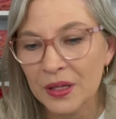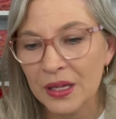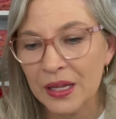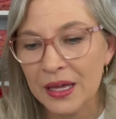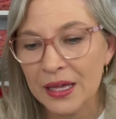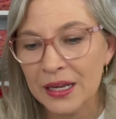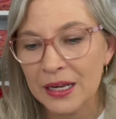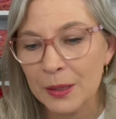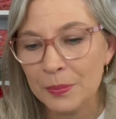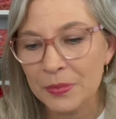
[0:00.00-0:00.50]

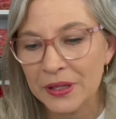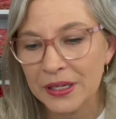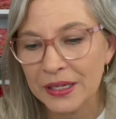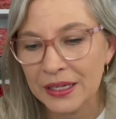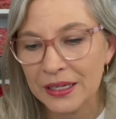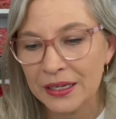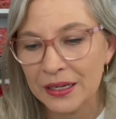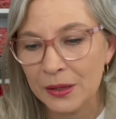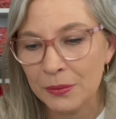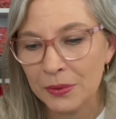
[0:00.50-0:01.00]
And I'm
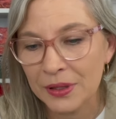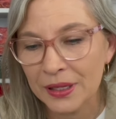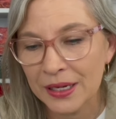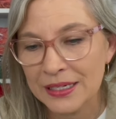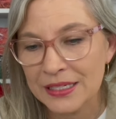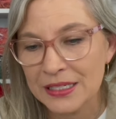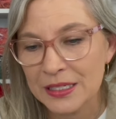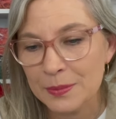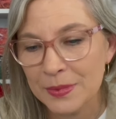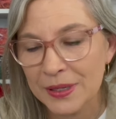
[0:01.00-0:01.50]
thinking I would
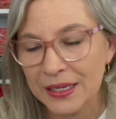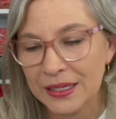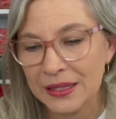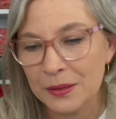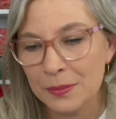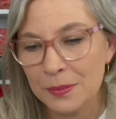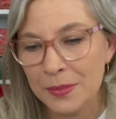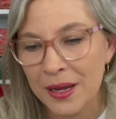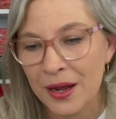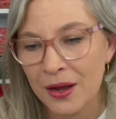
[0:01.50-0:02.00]
like to make
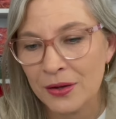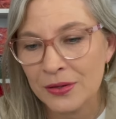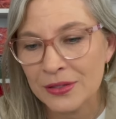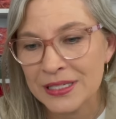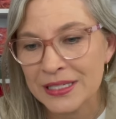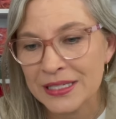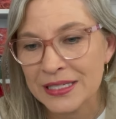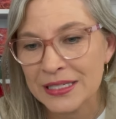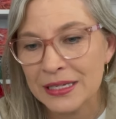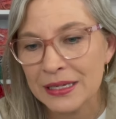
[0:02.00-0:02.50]
the
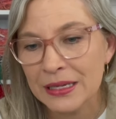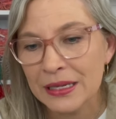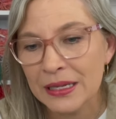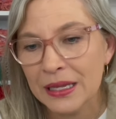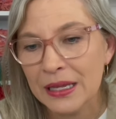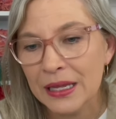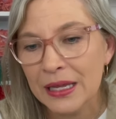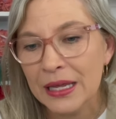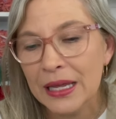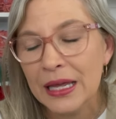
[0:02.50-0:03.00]
mouse.
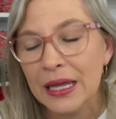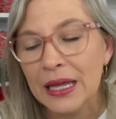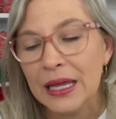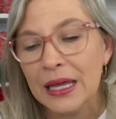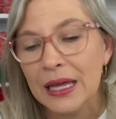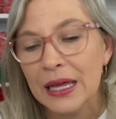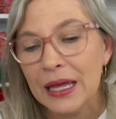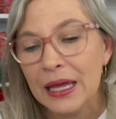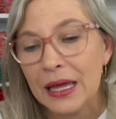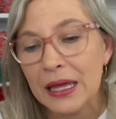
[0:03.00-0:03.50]

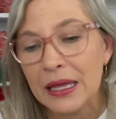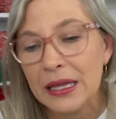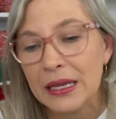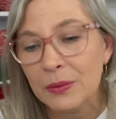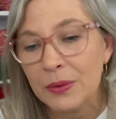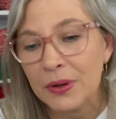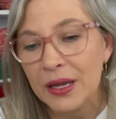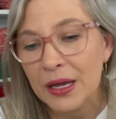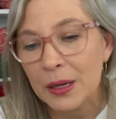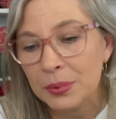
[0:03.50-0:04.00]

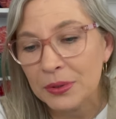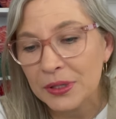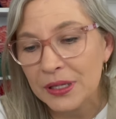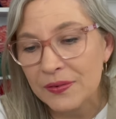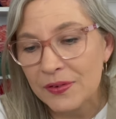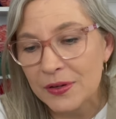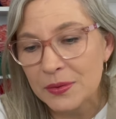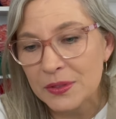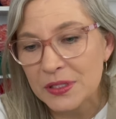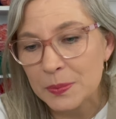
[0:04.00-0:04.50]
Anyway, I
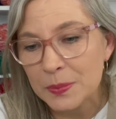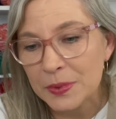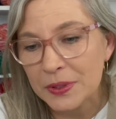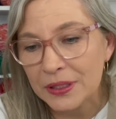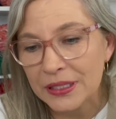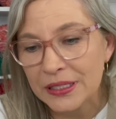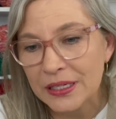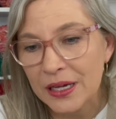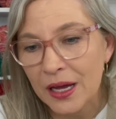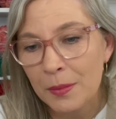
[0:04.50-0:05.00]
believe it was
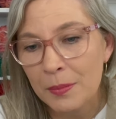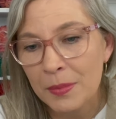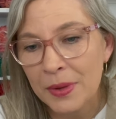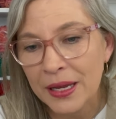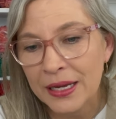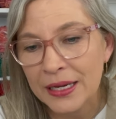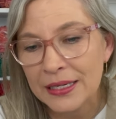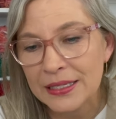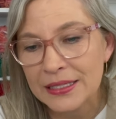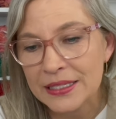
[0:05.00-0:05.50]
Billy Dot
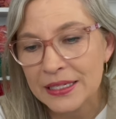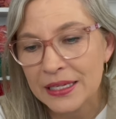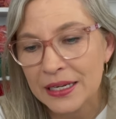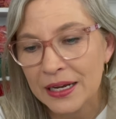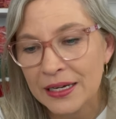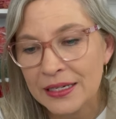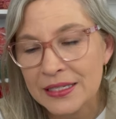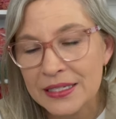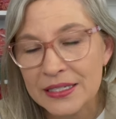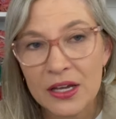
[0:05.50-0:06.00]
Makes that
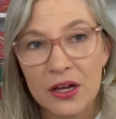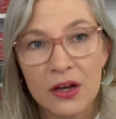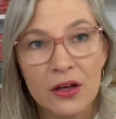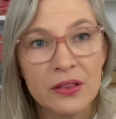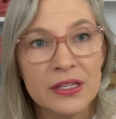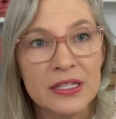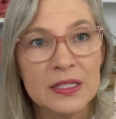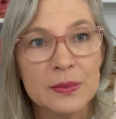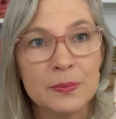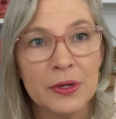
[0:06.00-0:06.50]
I saw
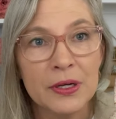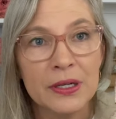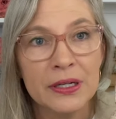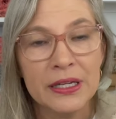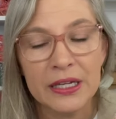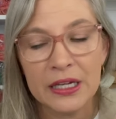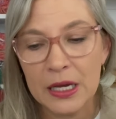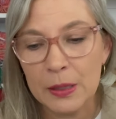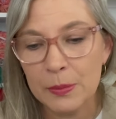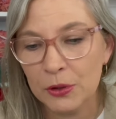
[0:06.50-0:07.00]
this bunny
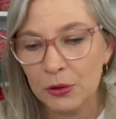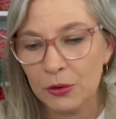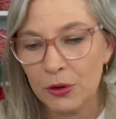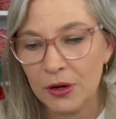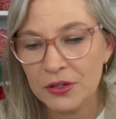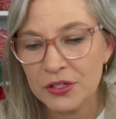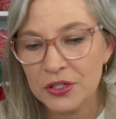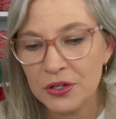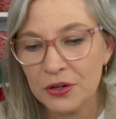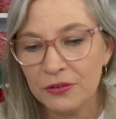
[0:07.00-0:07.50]
come
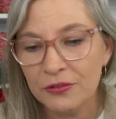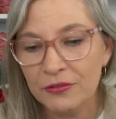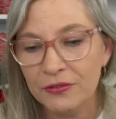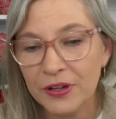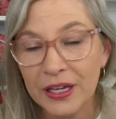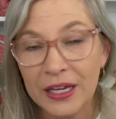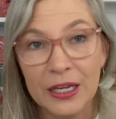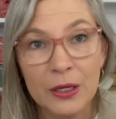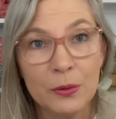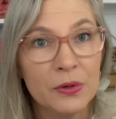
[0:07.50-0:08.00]
across her
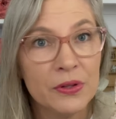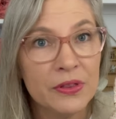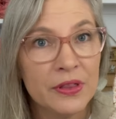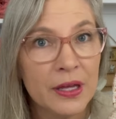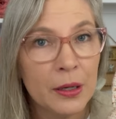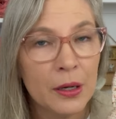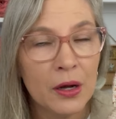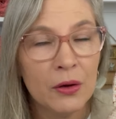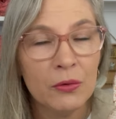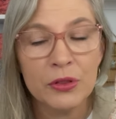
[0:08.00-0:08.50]
feed with
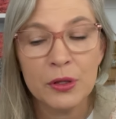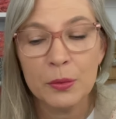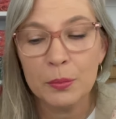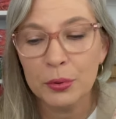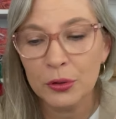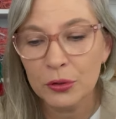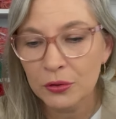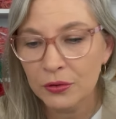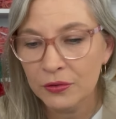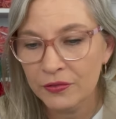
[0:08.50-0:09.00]
that of the
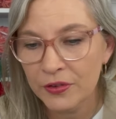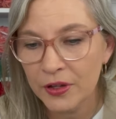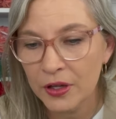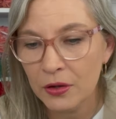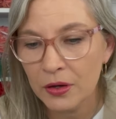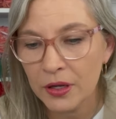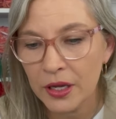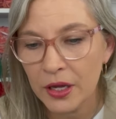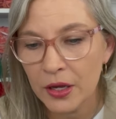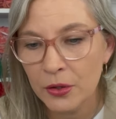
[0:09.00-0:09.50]
blue
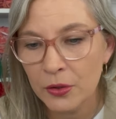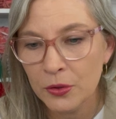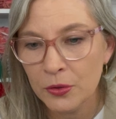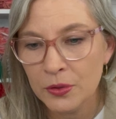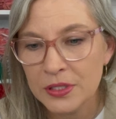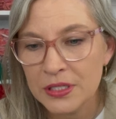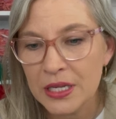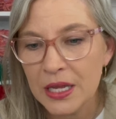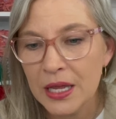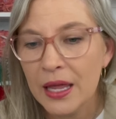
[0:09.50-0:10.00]
felt coat.